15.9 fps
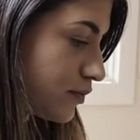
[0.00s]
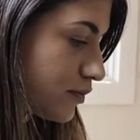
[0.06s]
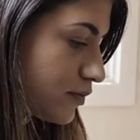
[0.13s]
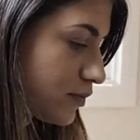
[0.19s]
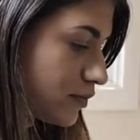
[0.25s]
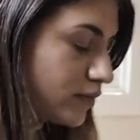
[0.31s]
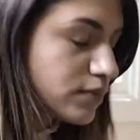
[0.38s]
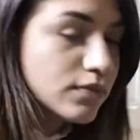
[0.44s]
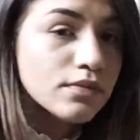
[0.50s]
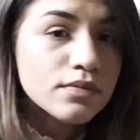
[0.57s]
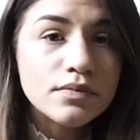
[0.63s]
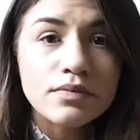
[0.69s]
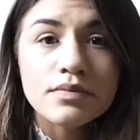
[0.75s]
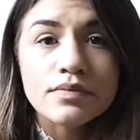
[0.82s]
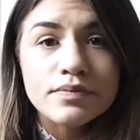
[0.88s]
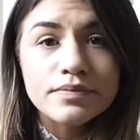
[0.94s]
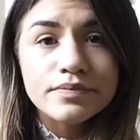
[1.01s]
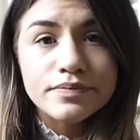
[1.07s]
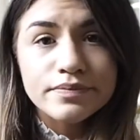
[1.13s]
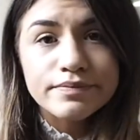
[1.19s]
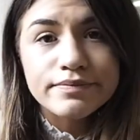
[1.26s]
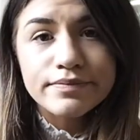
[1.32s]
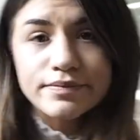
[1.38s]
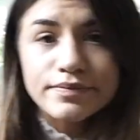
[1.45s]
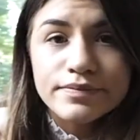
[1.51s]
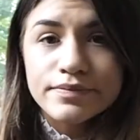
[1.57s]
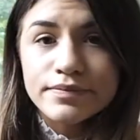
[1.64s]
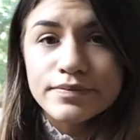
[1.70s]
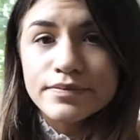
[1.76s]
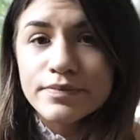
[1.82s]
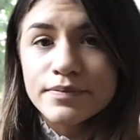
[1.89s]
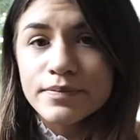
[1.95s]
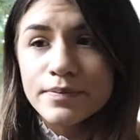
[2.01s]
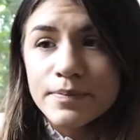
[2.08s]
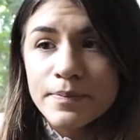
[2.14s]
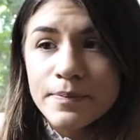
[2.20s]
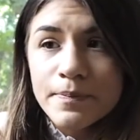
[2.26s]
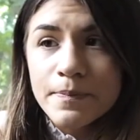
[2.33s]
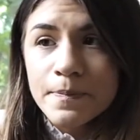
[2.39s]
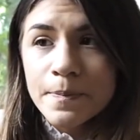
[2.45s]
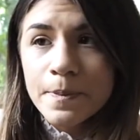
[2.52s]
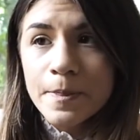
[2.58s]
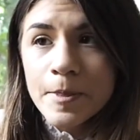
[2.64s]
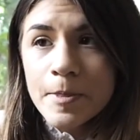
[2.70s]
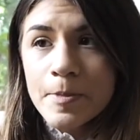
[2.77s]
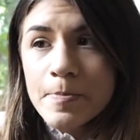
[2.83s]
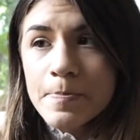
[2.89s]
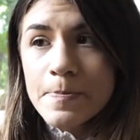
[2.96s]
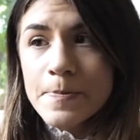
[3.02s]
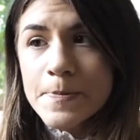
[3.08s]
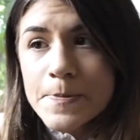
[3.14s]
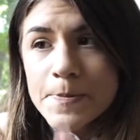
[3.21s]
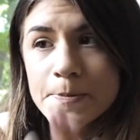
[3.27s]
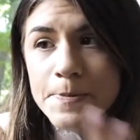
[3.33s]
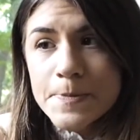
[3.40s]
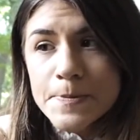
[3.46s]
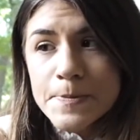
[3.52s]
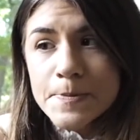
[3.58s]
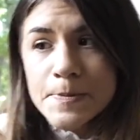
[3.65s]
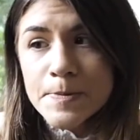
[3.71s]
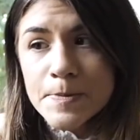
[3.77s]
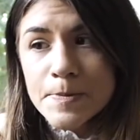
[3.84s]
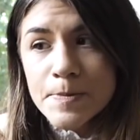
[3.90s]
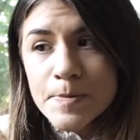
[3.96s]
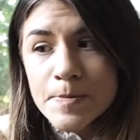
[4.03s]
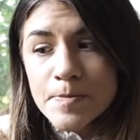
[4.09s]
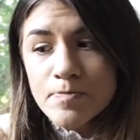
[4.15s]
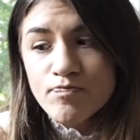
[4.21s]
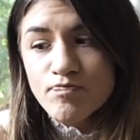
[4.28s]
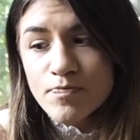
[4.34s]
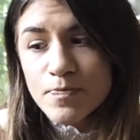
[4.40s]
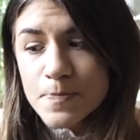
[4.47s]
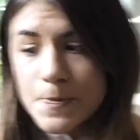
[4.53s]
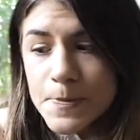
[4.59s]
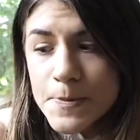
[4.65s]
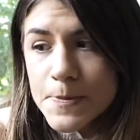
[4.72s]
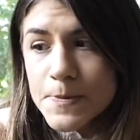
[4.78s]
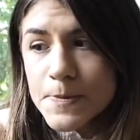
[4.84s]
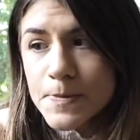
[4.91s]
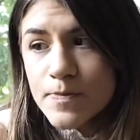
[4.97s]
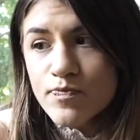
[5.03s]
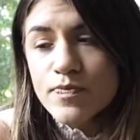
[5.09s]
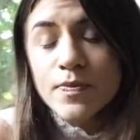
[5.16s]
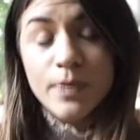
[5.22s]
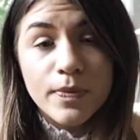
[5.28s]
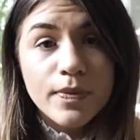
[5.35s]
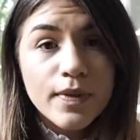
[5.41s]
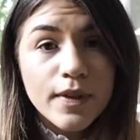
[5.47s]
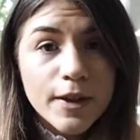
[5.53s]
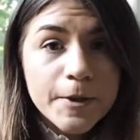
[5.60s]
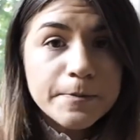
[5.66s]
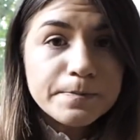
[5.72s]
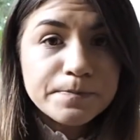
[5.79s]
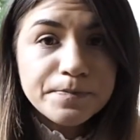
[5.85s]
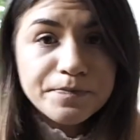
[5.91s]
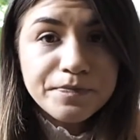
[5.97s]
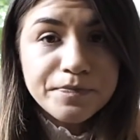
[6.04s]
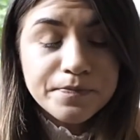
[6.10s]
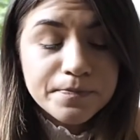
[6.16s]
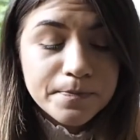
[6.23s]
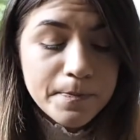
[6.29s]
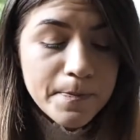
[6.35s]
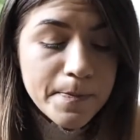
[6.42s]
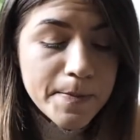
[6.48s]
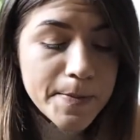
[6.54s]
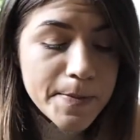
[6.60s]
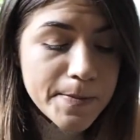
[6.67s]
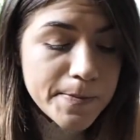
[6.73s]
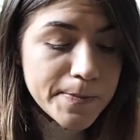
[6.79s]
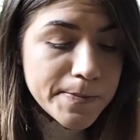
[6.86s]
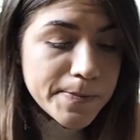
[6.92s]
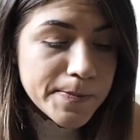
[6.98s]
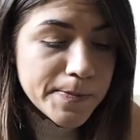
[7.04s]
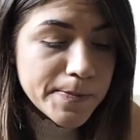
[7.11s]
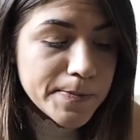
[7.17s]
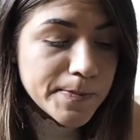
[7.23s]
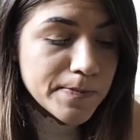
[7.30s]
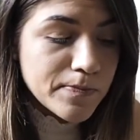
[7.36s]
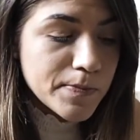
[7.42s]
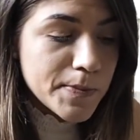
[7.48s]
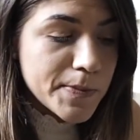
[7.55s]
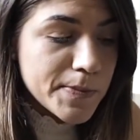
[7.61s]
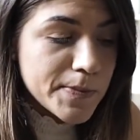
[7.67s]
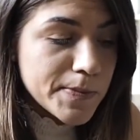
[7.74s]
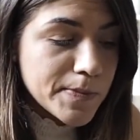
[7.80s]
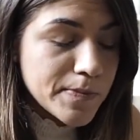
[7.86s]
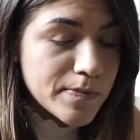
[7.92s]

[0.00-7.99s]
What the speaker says: No words are spoken by the person on screen.